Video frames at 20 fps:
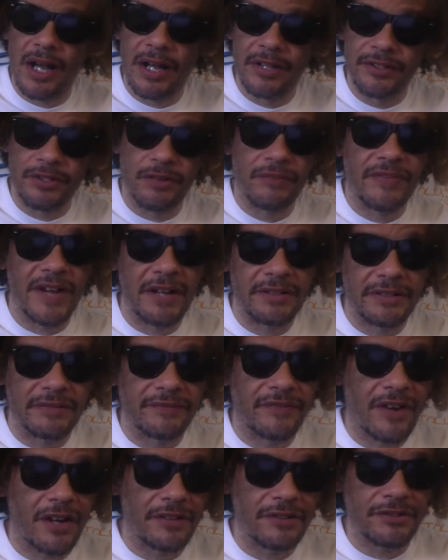your founding
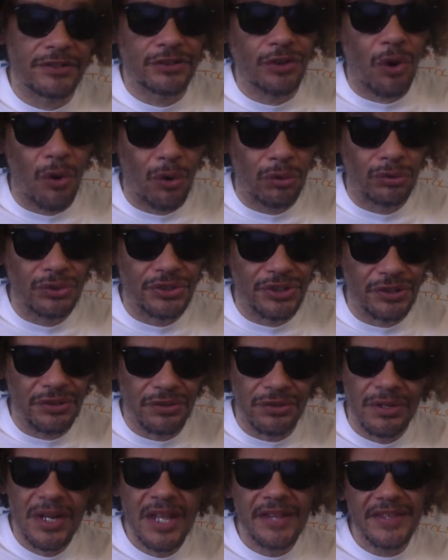fathers told you
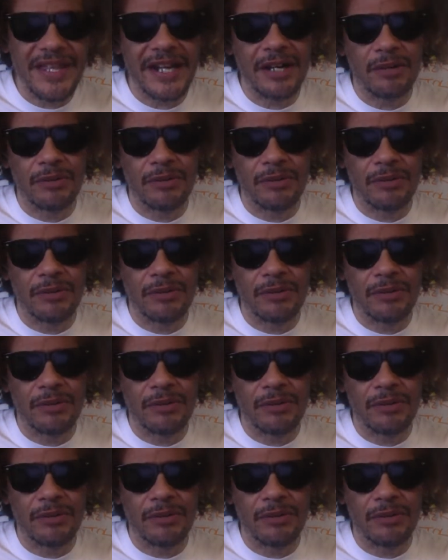that it